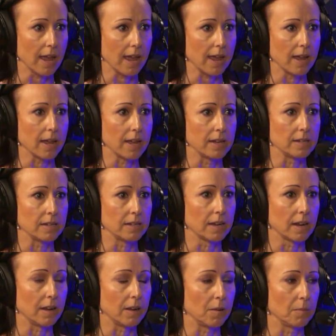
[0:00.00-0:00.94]
and
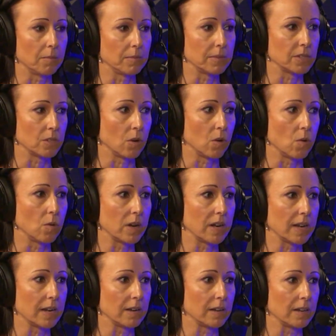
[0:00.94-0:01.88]
so
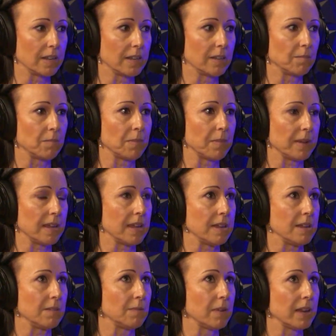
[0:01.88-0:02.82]

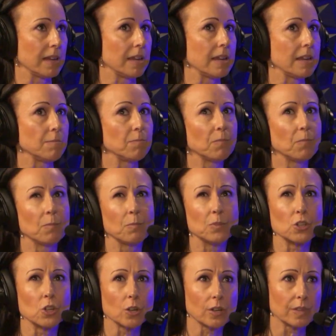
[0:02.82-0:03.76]
he
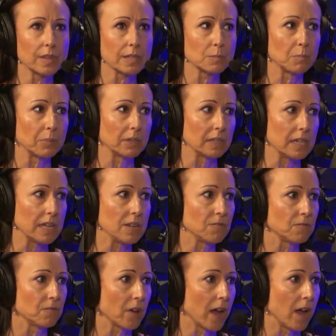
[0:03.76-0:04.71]
took this
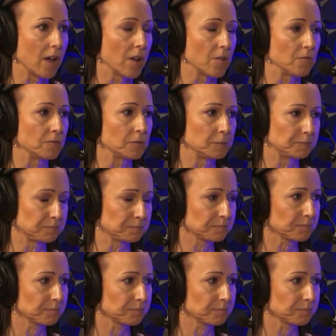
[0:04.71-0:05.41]
belief of